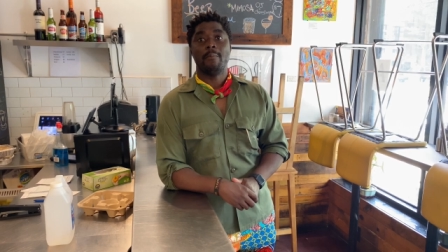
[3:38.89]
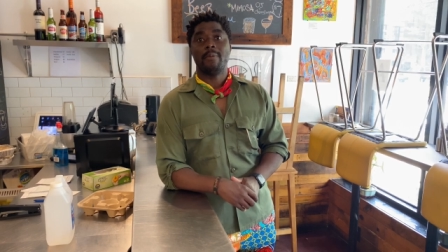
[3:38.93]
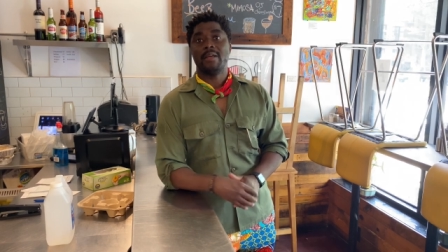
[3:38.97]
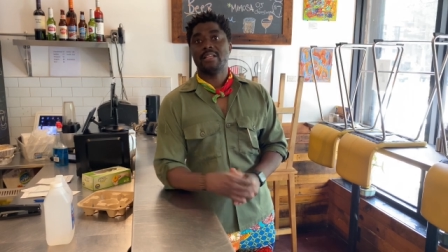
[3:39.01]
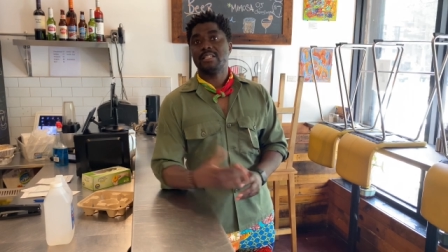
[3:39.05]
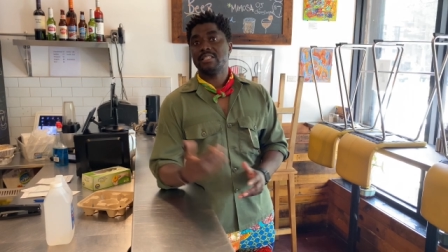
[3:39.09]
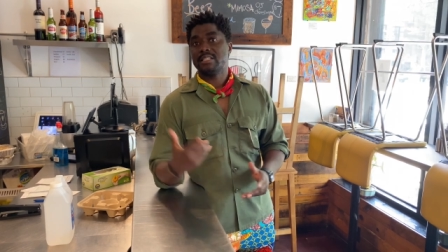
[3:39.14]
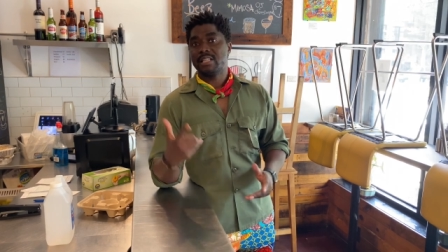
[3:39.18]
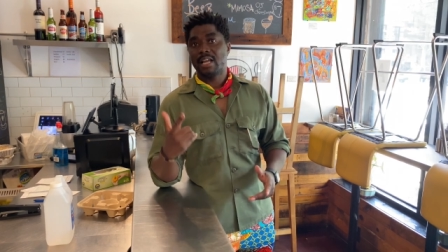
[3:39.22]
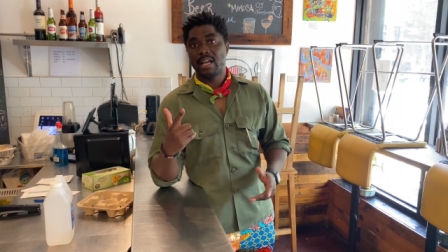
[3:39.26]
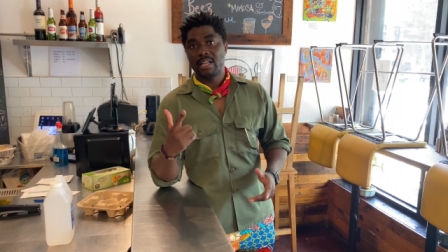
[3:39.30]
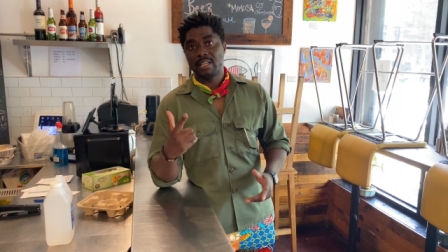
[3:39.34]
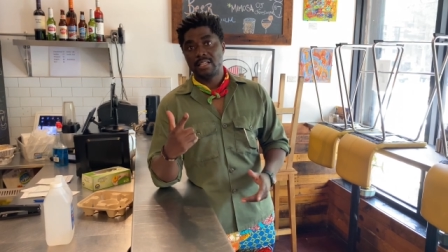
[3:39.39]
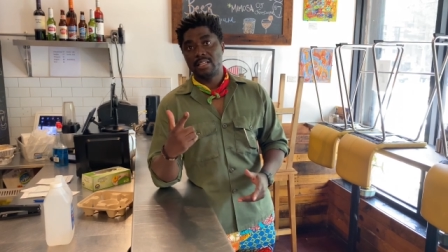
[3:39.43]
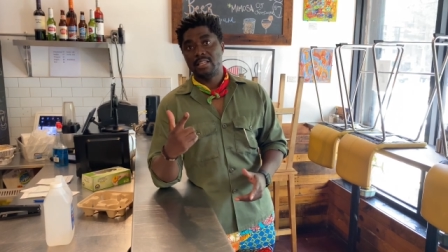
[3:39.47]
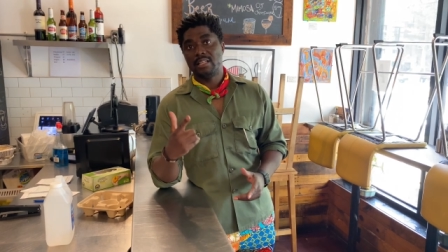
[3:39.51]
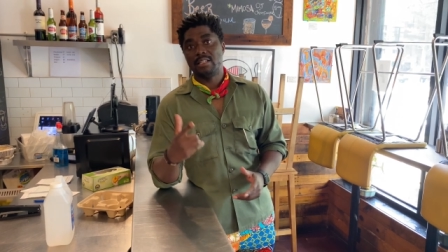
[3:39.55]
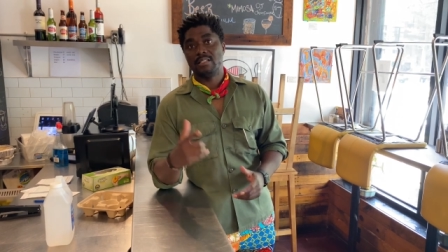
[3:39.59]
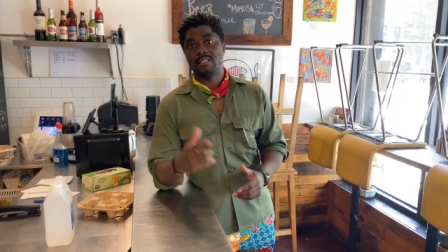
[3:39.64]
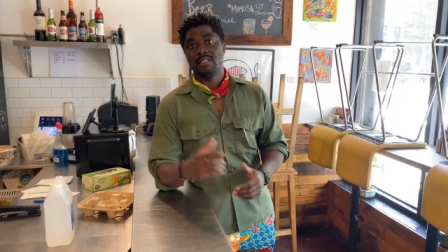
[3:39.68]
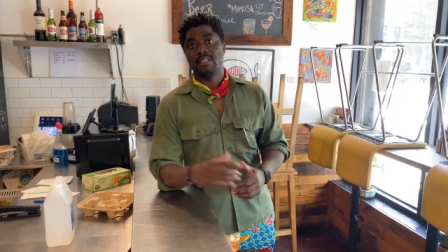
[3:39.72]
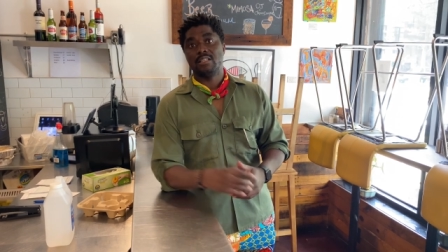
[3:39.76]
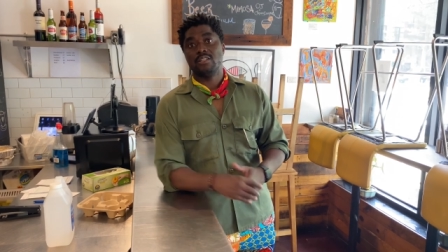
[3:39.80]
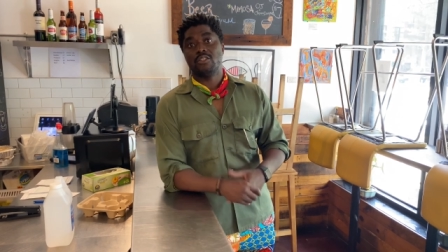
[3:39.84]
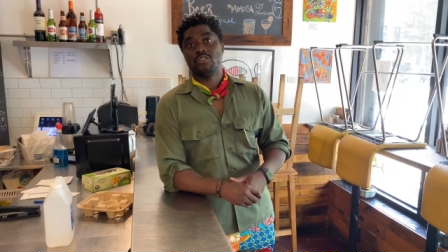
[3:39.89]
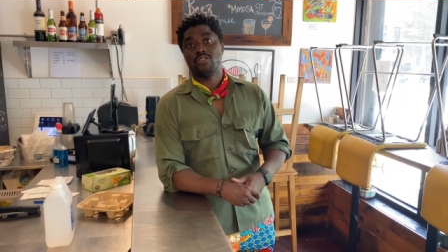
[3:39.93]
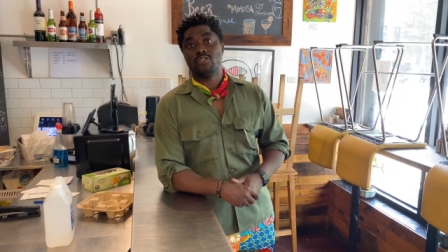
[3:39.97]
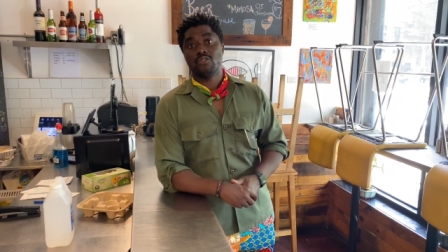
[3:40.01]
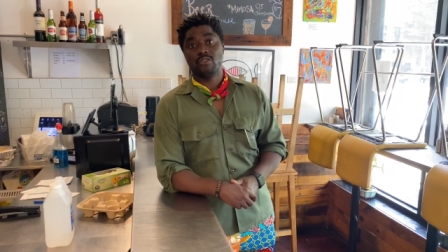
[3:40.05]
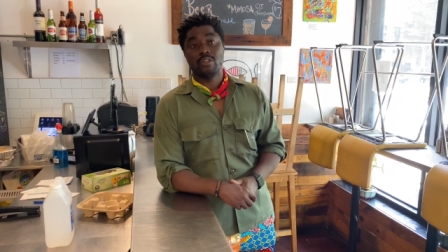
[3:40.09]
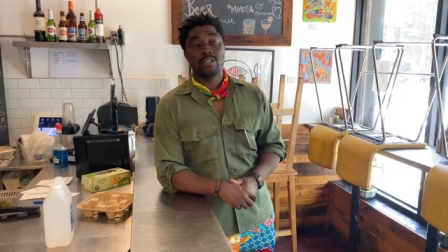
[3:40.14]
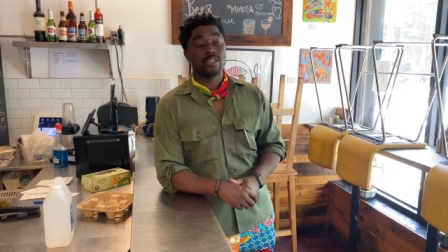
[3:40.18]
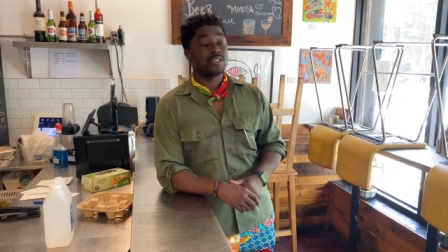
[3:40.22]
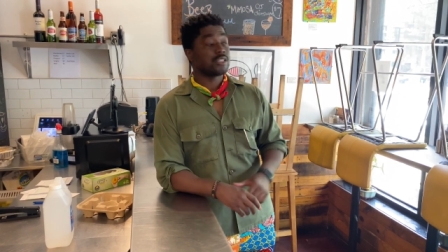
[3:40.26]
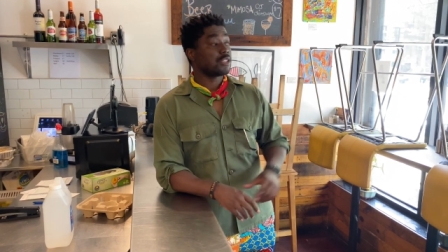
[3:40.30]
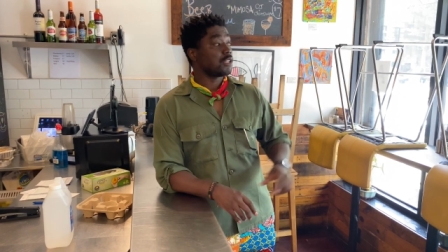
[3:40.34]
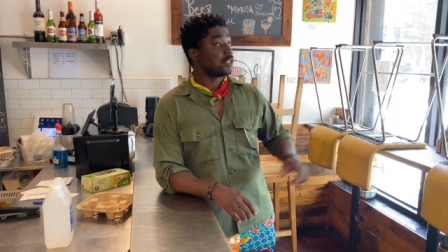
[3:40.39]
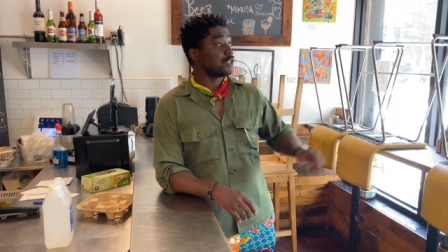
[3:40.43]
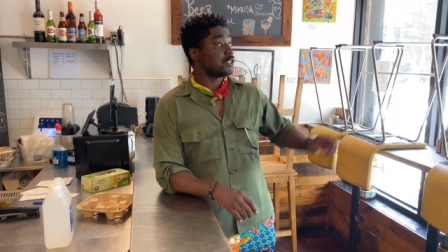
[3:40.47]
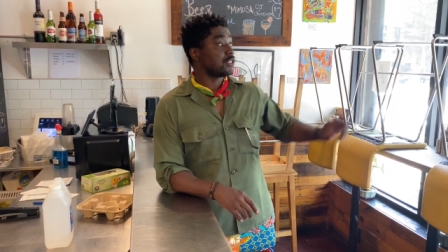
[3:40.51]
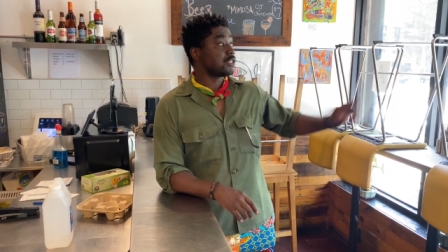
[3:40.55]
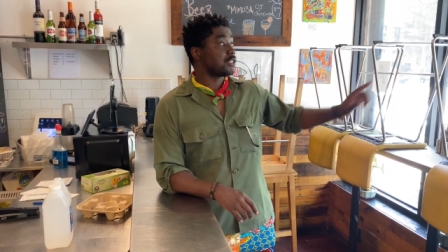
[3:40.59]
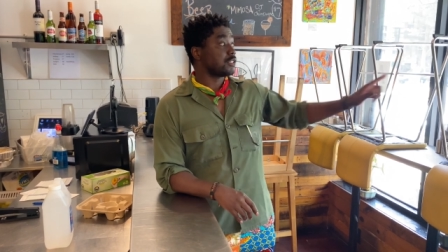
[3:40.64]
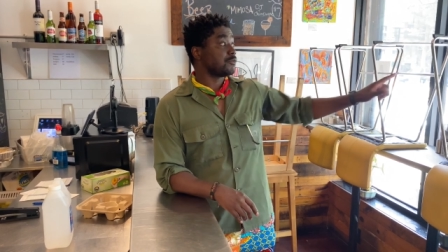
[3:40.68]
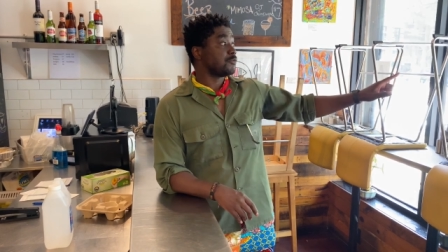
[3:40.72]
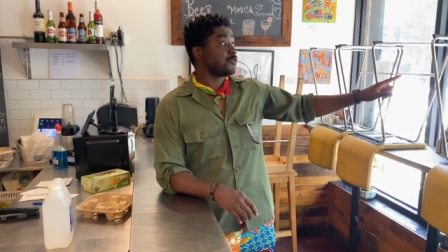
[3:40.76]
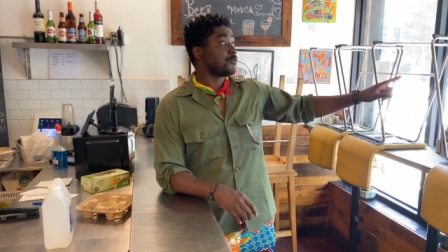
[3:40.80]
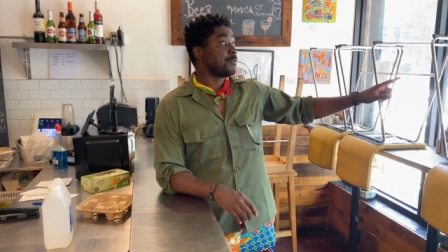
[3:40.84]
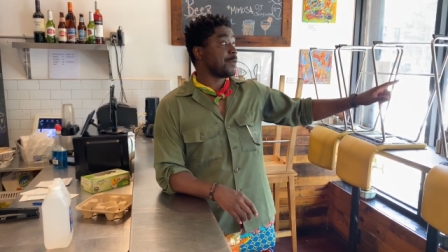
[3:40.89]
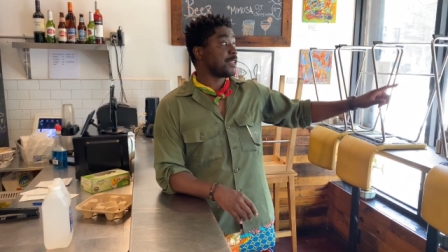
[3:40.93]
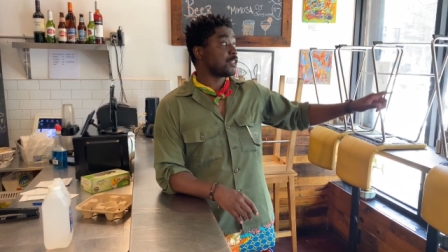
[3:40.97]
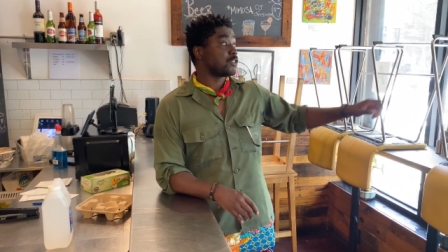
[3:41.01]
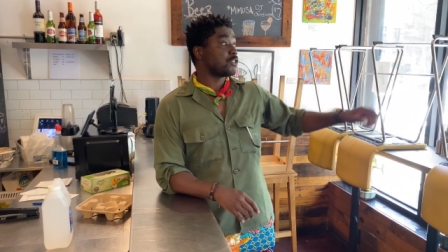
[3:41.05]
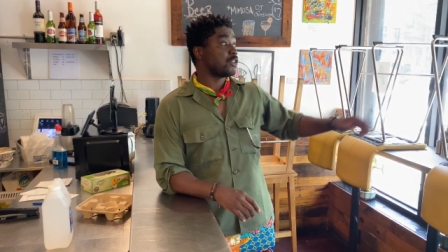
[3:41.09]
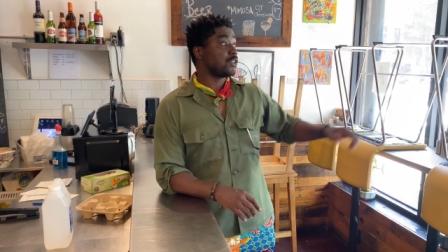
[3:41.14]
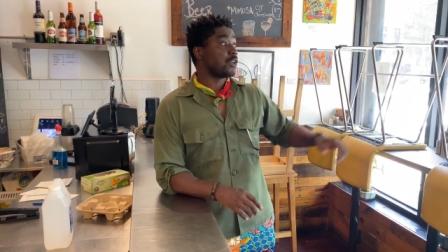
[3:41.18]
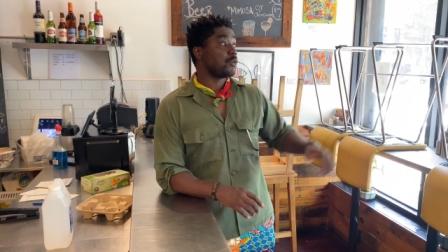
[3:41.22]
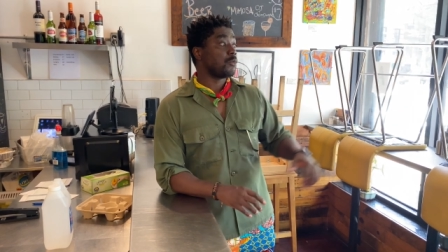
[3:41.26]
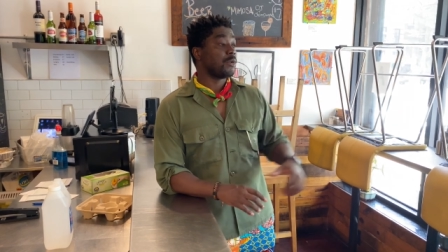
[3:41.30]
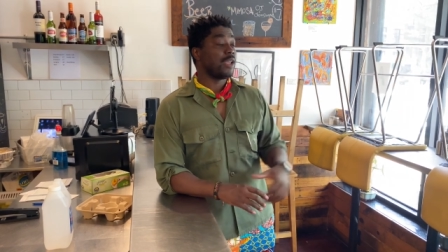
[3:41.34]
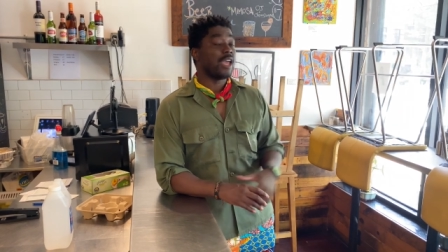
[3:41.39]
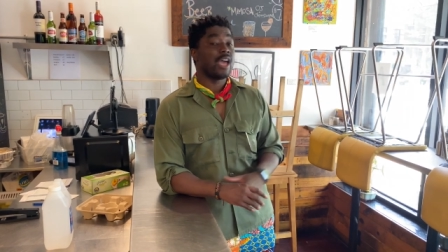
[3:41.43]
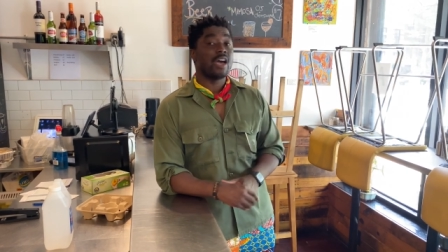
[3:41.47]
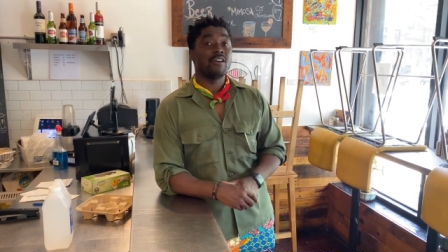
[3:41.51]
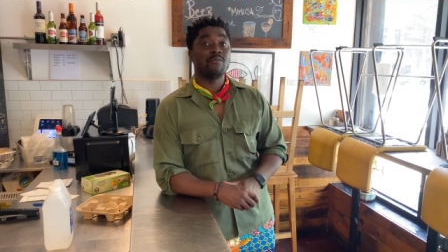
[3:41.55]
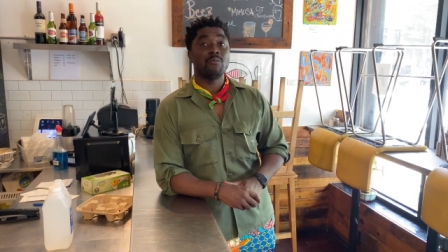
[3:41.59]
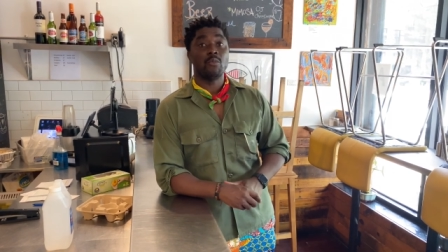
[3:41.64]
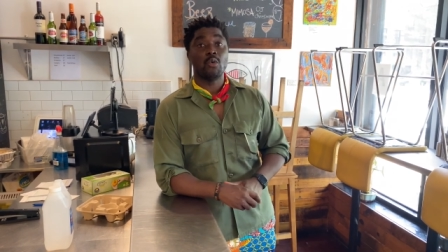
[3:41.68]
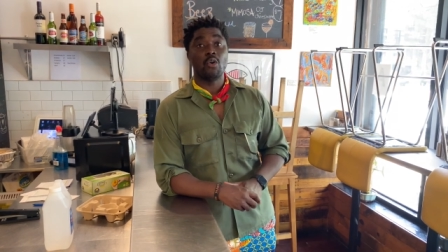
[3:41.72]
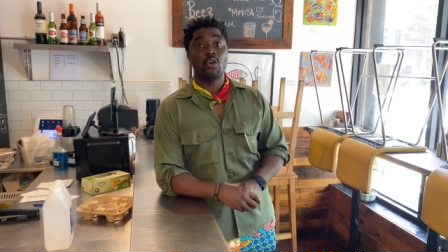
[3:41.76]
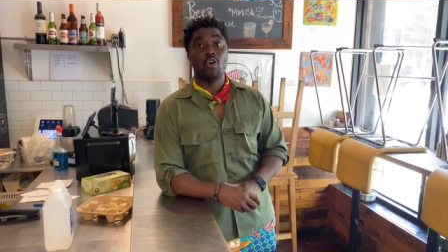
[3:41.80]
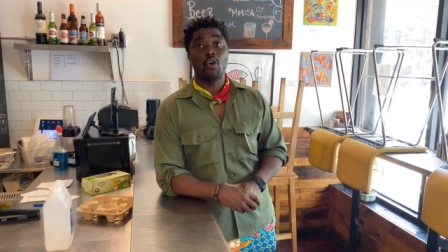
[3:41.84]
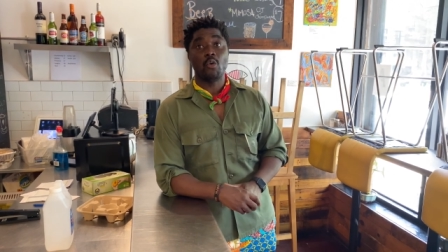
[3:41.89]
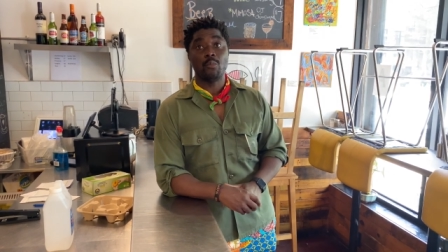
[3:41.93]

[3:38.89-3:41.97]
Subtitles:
Bed-Stuy Eat in the streets was to make sure that we have more